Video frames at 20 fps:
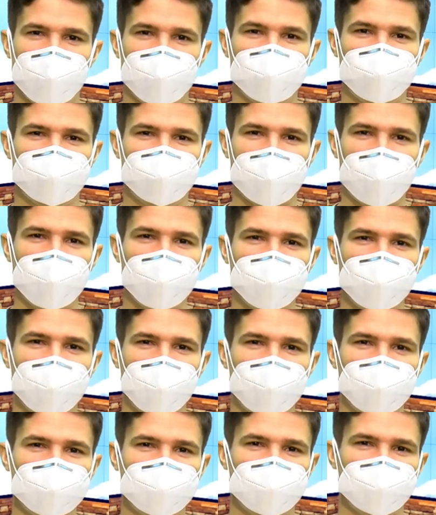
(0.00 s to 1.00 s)

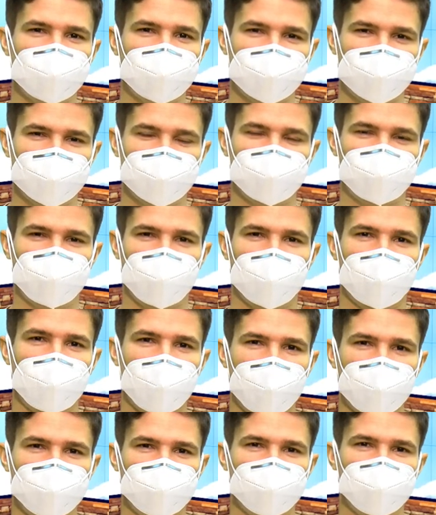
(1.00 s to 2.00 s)
standards
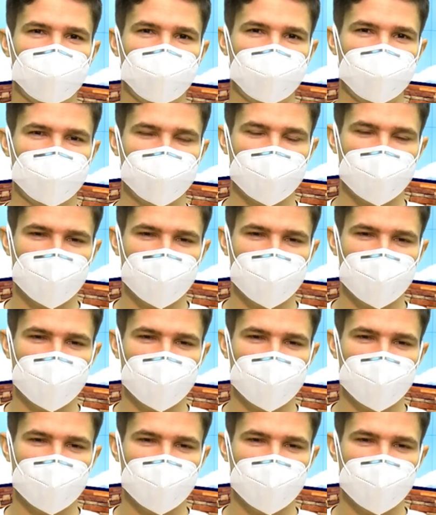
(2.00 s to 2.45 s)
precaution